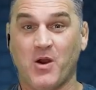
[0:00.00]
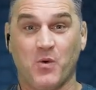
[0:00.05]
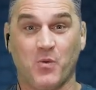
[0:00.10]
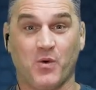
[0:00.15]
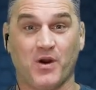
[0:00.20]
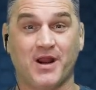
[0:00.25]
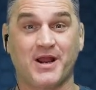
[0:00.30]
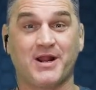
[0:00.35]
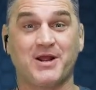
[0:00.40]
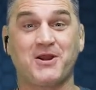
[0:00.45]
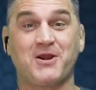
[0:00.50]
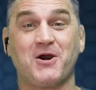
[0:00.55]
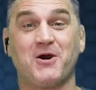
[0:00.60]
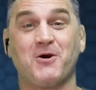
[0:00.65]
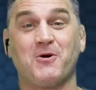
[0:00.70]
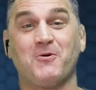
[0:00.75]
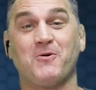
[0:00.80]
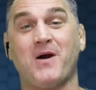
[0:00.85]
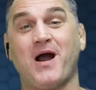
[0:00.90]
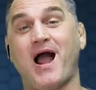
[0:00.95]
We're going to
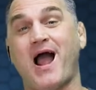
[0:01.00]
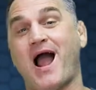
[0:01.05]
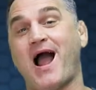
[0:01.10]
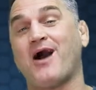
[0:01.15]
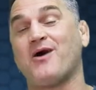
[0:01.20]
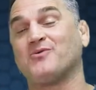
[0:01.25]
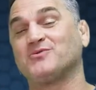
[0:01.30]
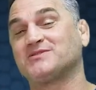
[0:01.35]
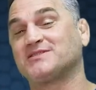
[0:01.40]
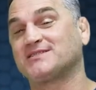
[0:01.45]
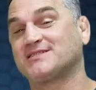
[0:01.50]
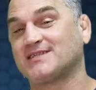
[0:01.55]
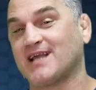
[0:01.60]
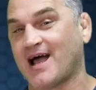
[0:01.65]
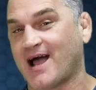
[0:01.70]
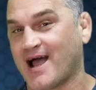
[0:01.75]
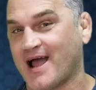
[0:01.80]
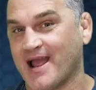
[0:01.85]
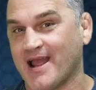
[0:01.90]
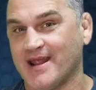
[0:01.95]
go
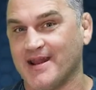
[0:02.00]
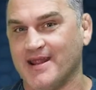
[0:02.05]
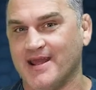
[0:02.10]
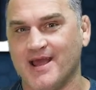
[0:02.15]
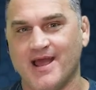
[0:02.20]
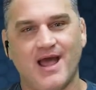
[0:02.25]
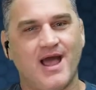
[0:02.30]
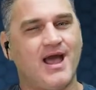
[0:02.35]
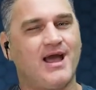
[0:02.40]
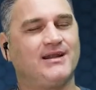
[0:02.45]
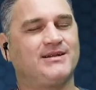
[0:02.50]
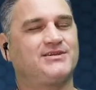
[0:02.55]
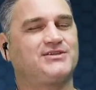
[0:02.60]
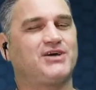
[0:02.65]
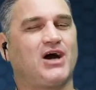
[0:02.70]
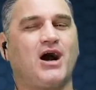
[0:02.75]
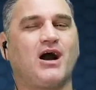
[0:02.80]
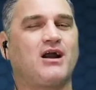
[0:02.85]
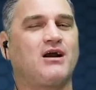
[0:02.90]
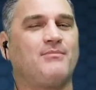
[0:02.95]
outside and
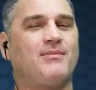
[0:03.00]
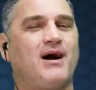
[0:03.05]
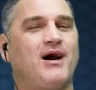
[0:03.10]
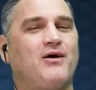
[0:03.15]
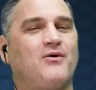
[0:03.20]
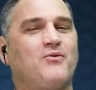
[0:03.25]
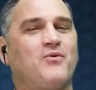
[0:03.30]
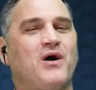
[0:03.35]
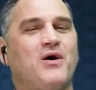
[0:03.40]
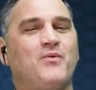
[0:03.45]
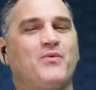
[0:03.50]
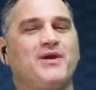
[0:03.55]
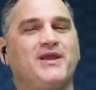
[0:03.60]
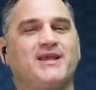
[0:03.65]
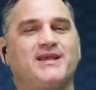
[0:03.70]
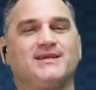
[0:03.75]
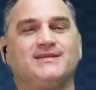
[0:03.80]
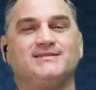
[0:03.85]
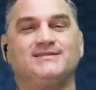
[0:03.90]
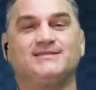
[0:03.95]
talk about what we
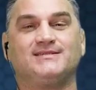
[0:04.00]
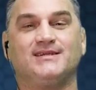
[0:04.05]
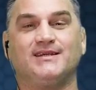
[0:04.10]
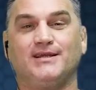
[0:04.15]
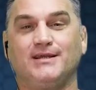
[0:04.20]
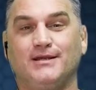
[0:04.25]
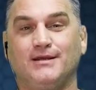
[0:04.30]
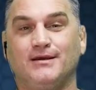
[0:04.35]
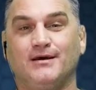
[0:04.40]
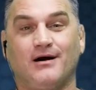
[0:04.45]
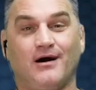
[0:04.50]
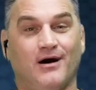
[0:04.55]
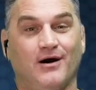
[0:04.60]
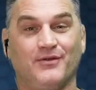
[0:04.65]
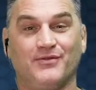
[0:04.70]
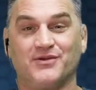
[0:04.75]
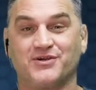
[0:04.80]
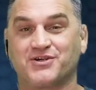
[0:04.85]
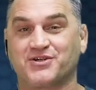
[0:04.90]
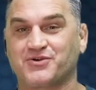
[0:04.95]
can see
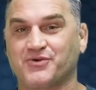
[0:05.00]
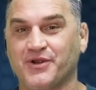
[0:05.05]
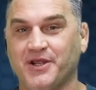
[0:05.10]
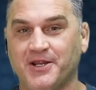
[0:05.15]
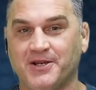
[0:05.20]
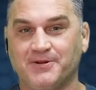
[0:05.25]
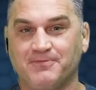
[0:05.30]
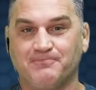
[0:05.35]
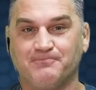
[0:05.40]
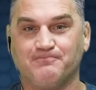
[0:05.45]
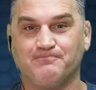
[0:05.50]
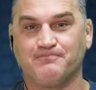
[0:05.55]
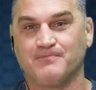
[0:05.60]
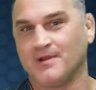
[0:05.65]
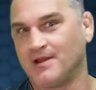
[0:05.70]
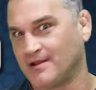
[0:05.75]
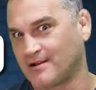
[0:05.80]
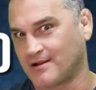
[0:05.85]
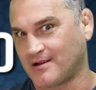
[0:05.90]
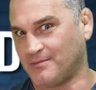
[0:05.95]
on the street.
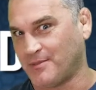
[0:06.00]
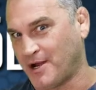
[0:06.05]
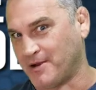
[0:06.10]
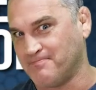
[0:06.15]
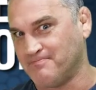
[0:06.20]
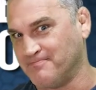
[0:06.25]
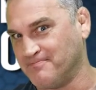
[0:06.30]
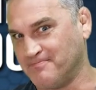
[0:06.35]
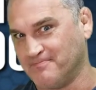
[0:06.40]
Come on.